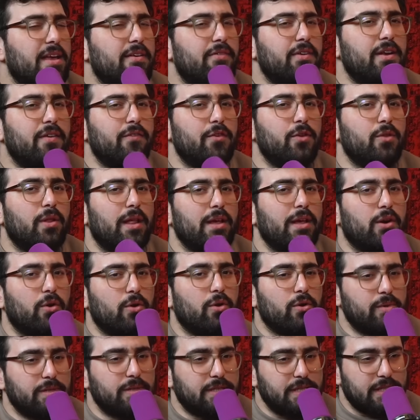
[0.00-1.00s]
Even if you like go
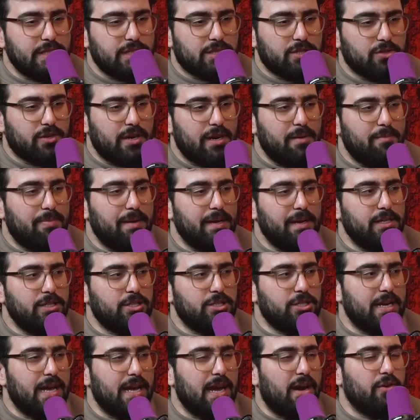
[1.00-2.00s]
to his Instagram
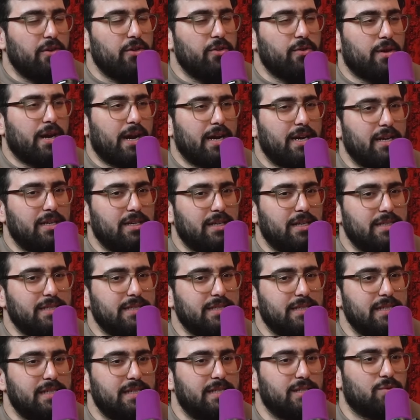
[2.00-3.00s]
page now, you kind of like
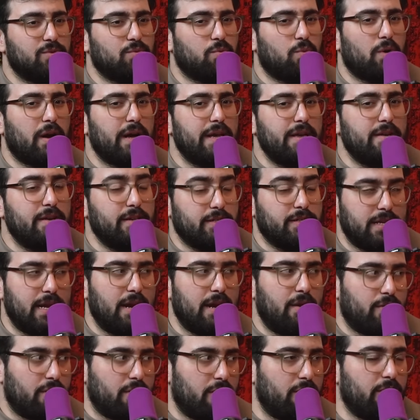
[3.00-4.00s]
see his wife, his
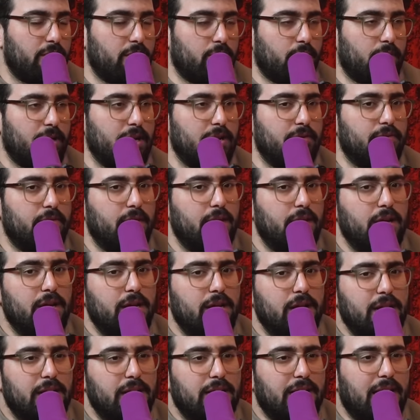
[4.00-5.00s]
now current wife,
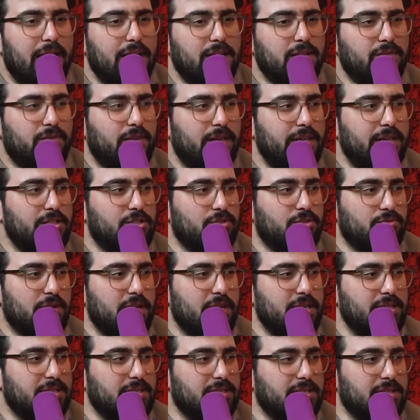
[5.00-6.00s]
kind of like
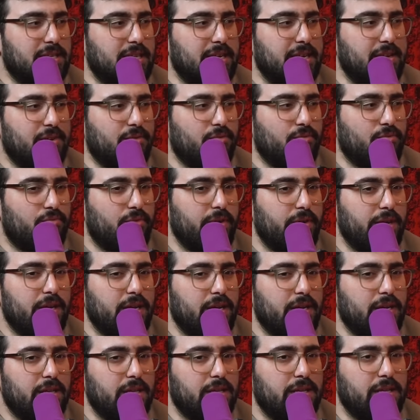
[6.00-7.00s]
dressed like
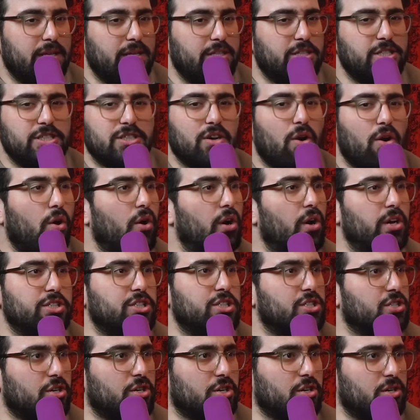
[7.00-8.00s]
really. It's just it's
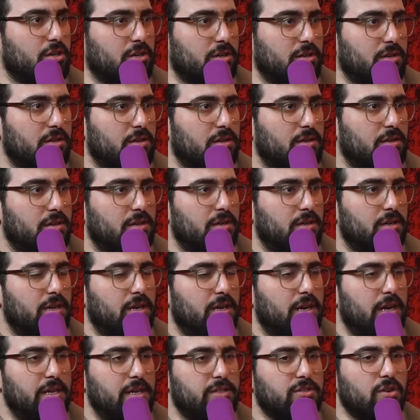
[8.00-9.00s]
just her.
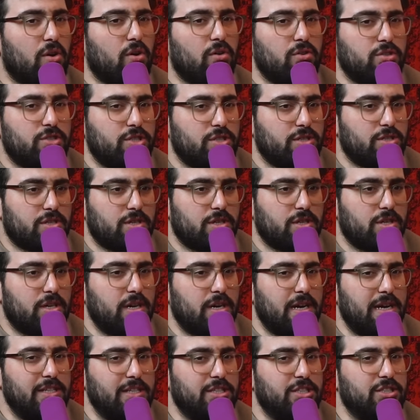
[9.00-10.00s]
It's all just her,
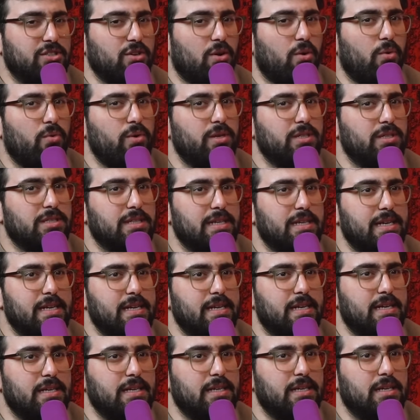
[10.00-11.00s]
and she's always
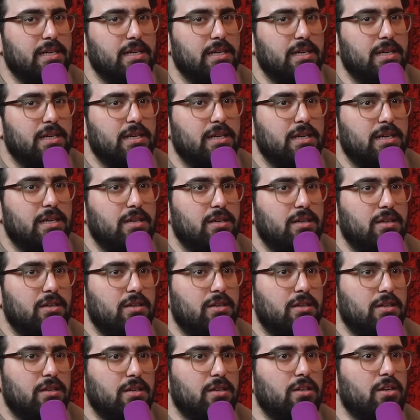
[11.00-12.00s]
like,
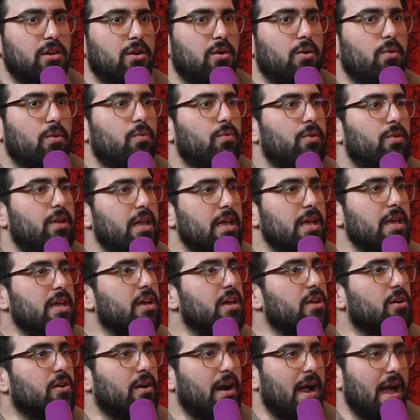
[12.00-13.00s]
you know,
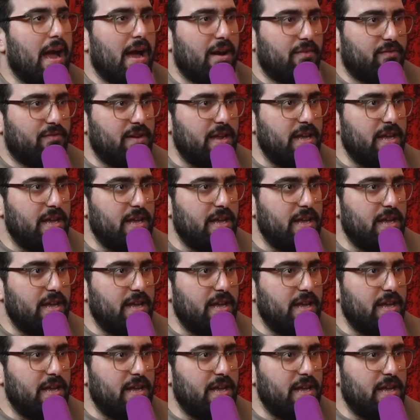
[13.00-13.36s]
naked or half